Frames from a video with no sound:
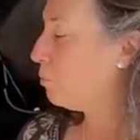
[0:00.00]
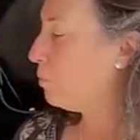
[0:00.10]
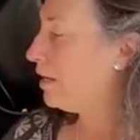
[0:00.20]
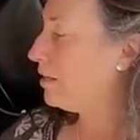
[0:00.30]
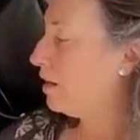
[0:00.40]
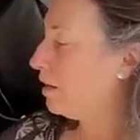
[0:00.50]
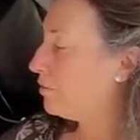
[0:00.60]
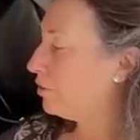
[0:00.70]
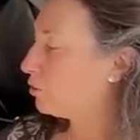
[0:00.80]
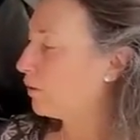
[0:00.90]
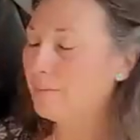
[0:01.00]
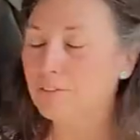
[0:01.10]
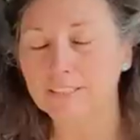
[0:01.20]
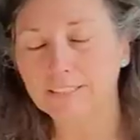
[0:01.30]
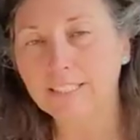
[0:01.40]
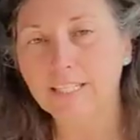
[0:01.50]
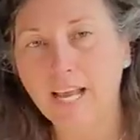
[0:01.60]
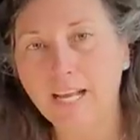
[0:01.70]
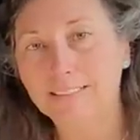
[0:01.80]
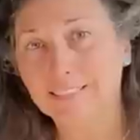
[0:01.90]
when the driver's seat
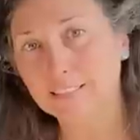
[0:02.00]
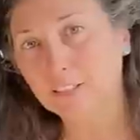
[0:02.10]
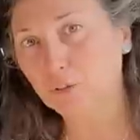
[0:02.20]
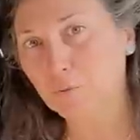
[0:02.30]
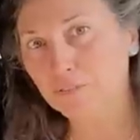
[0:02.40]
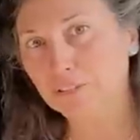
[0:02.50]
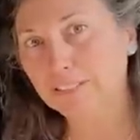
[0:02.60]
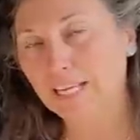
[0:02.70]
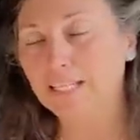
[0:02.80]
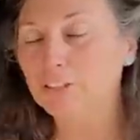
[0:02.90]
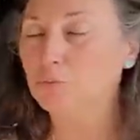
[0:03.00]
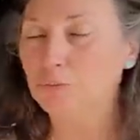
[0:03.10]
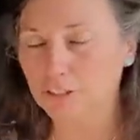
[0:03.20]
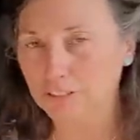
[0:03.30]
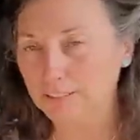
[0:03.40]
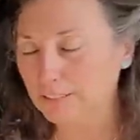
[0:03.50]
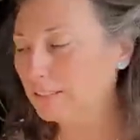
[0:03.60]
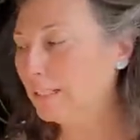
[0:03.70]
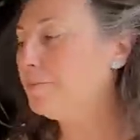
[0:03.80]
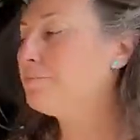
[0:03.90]
has its swivel attached, which it
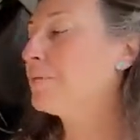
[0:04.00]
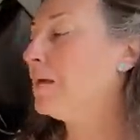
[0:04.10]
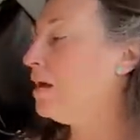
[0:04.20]
doesn't yet,